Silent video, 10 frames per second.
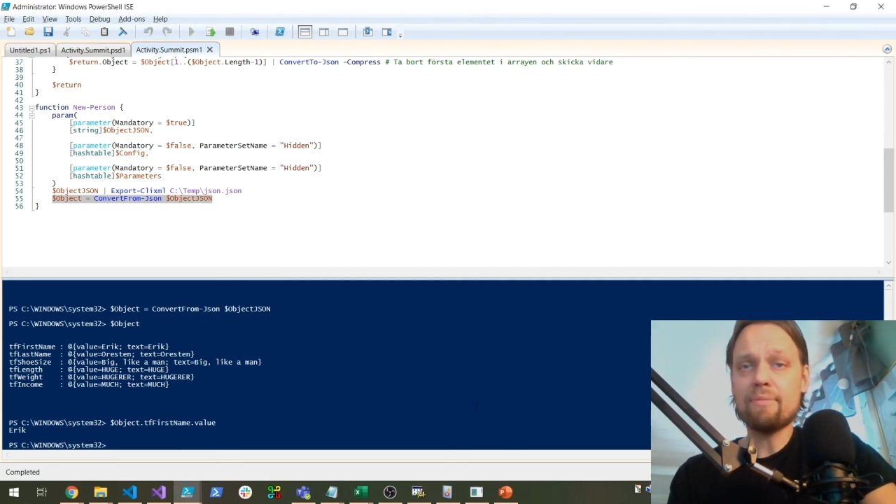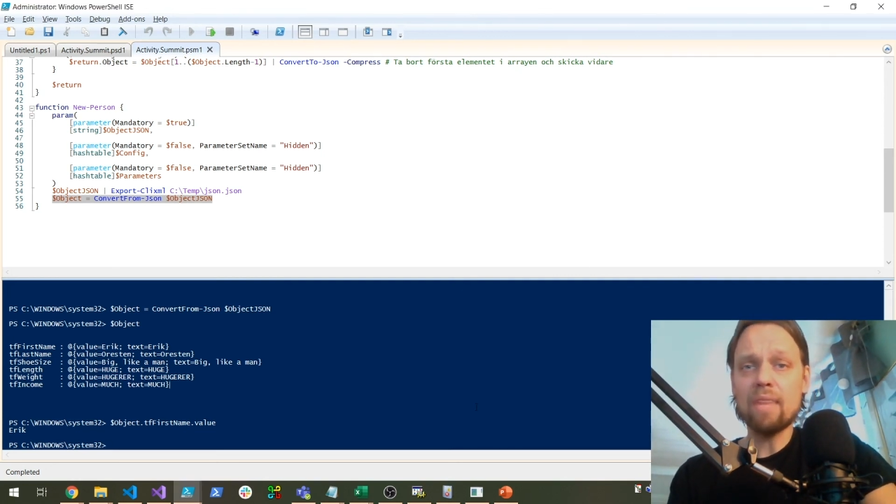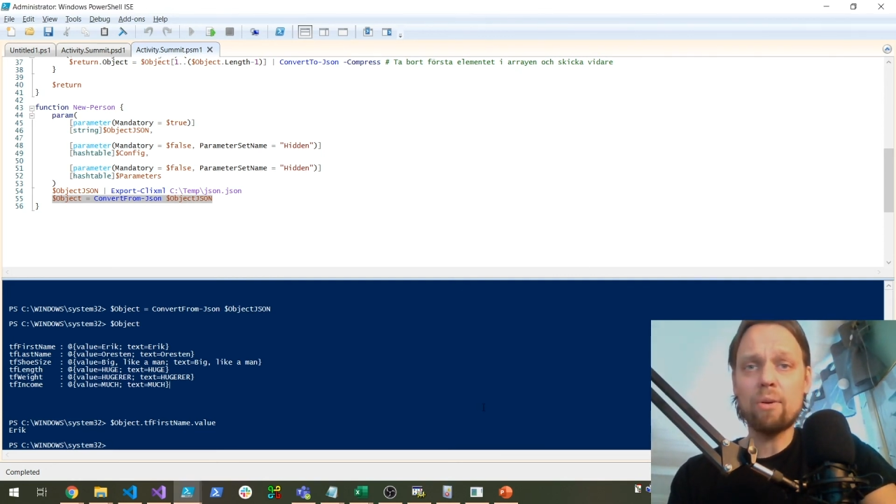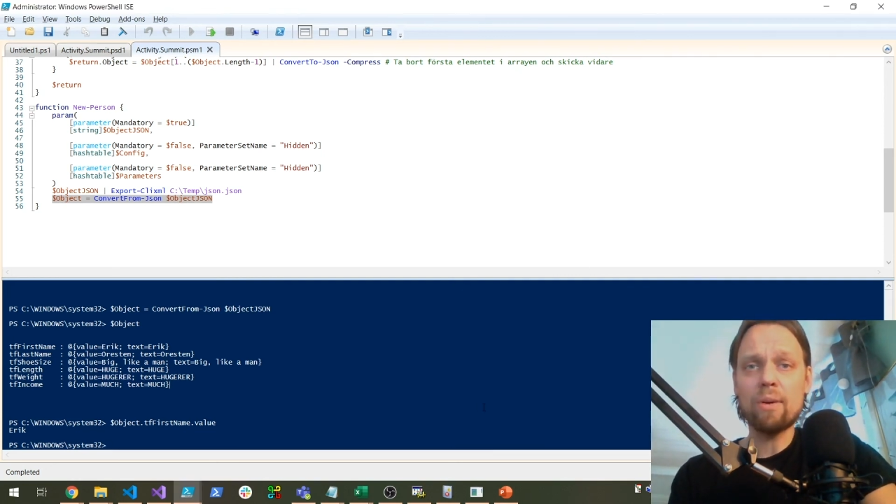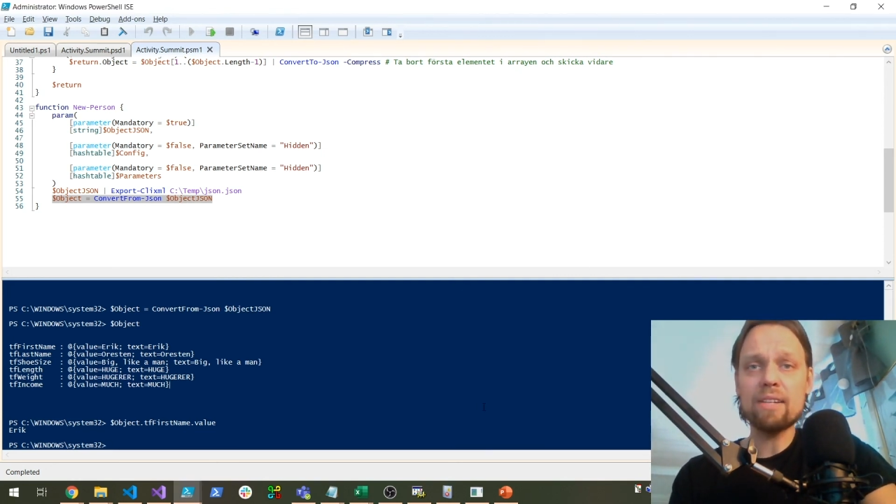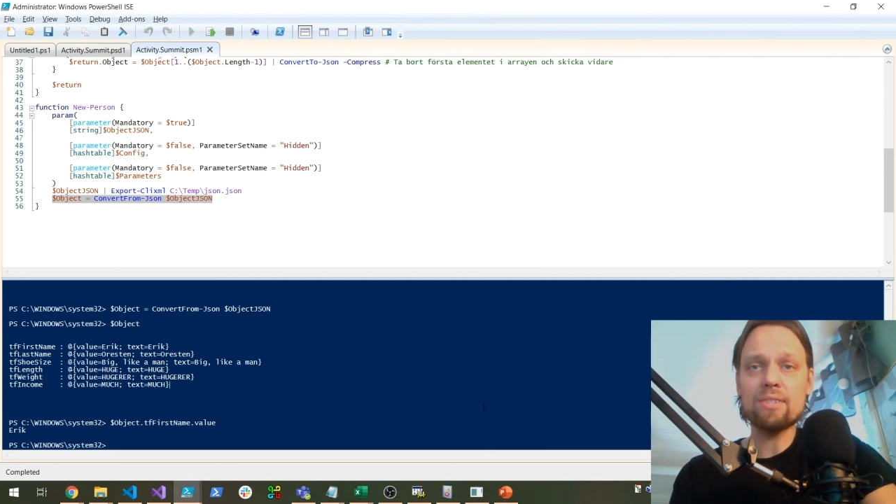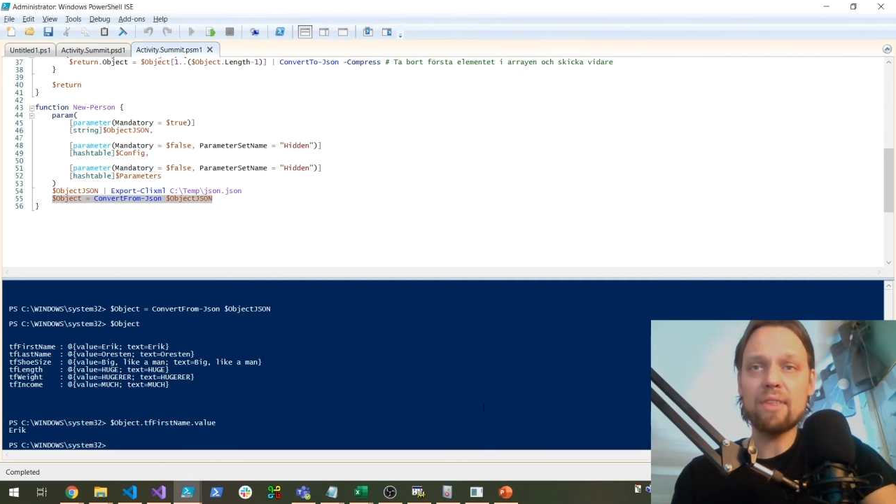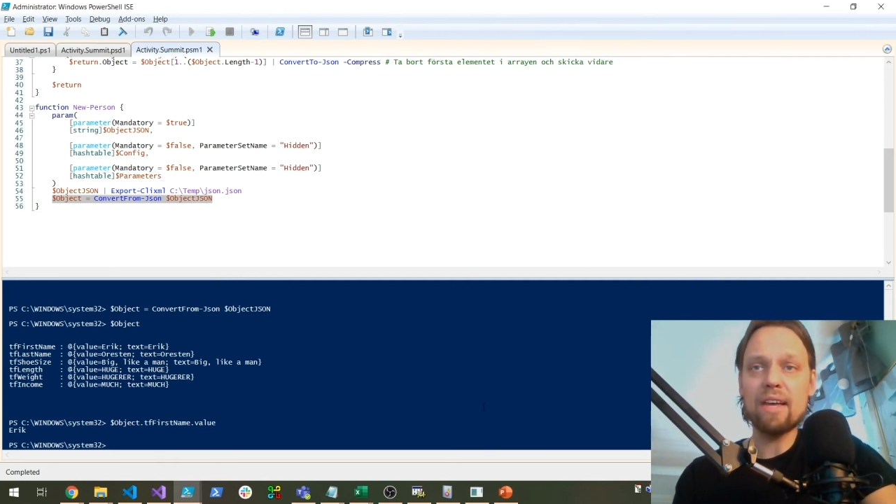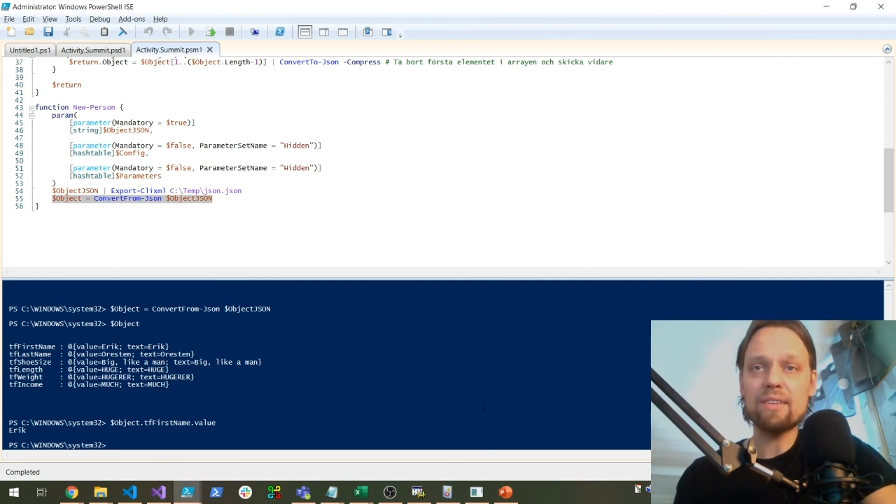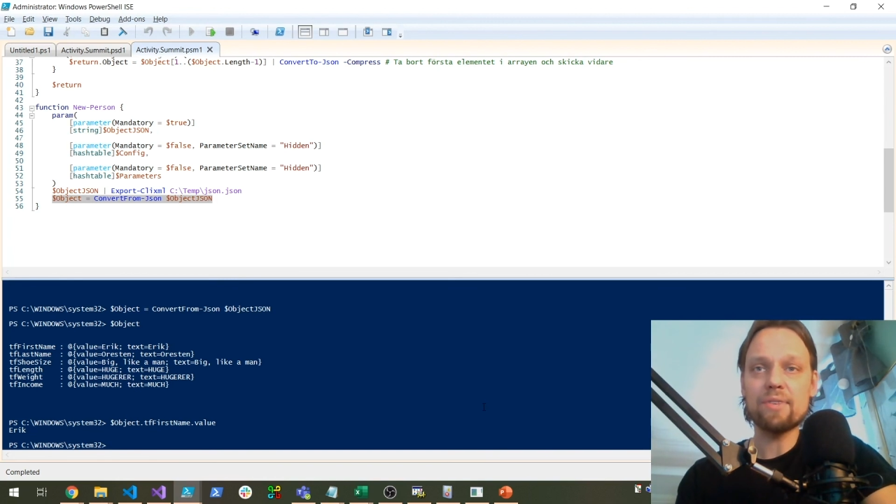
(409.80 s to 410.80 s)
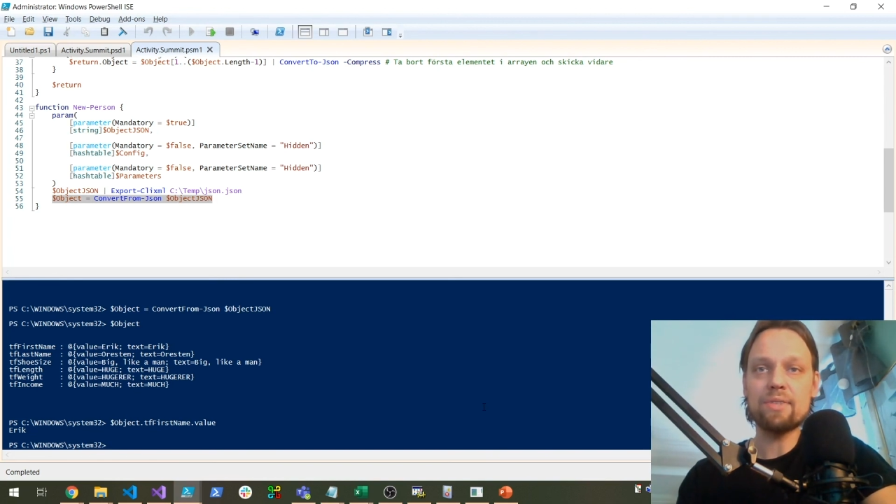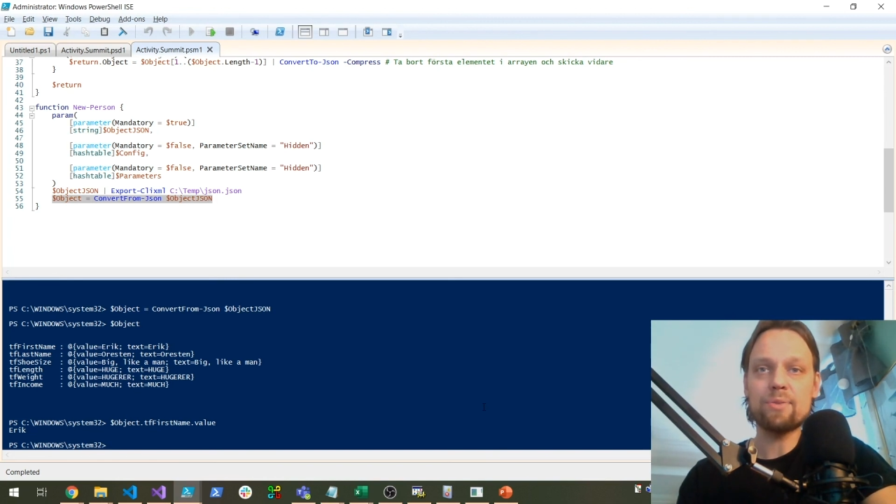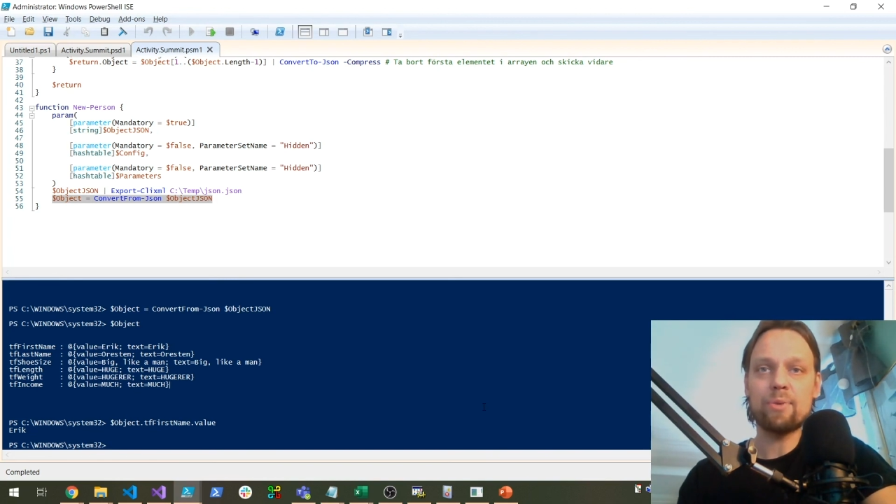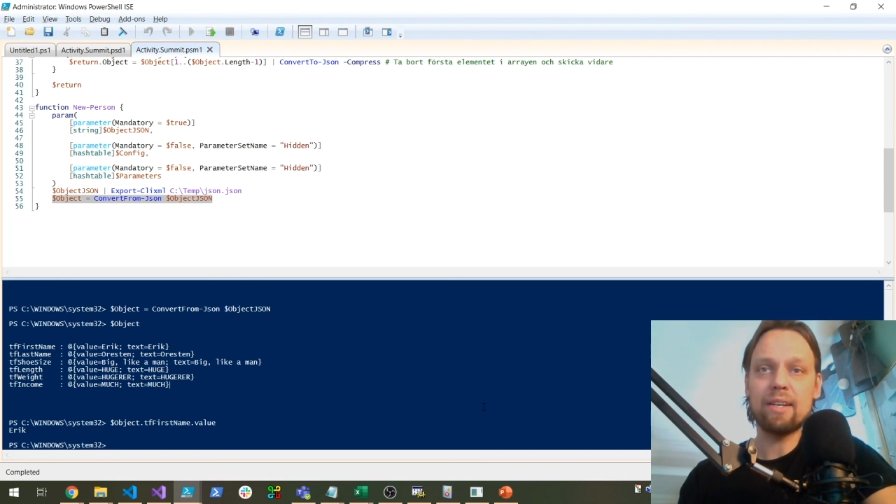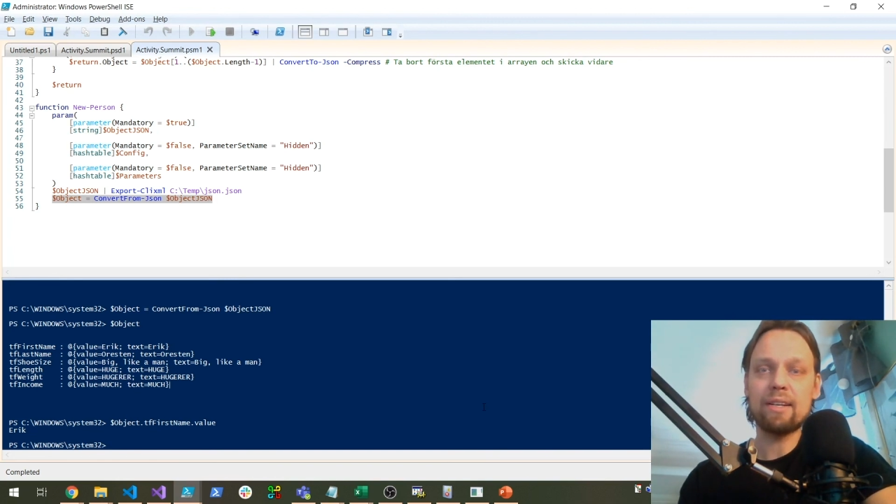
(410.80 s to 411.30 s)
Okay, so thanks for
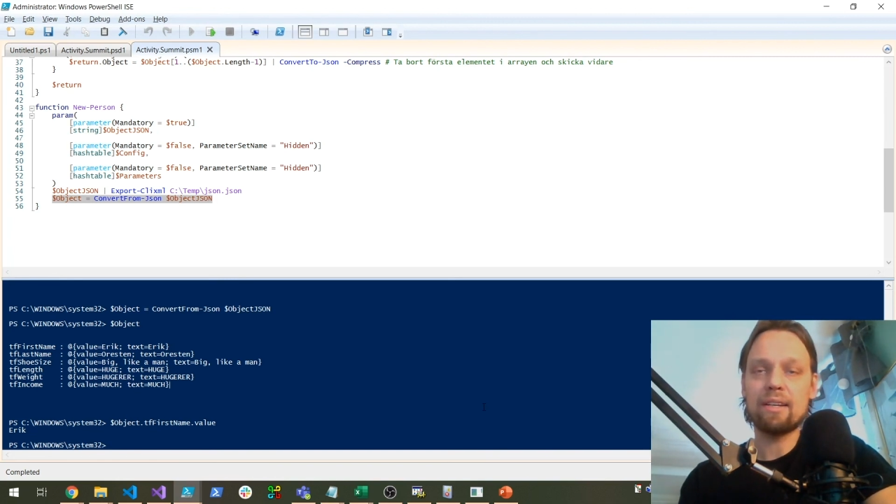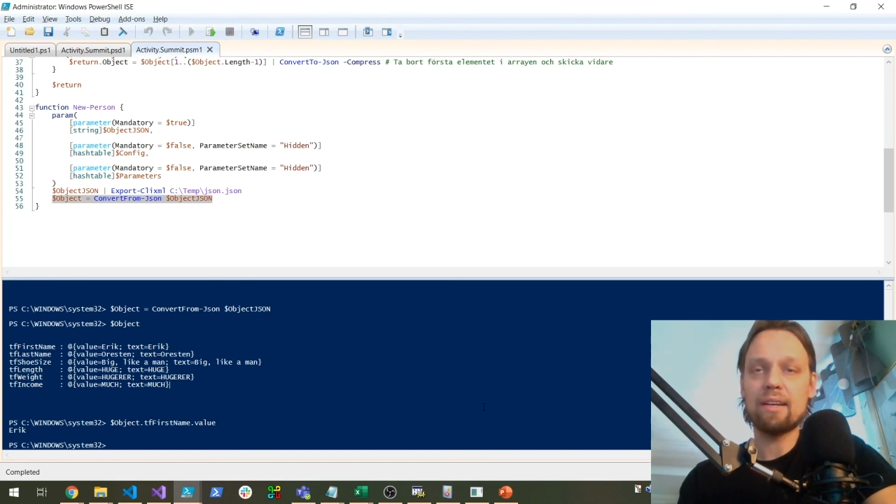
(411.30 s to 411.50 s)
this week.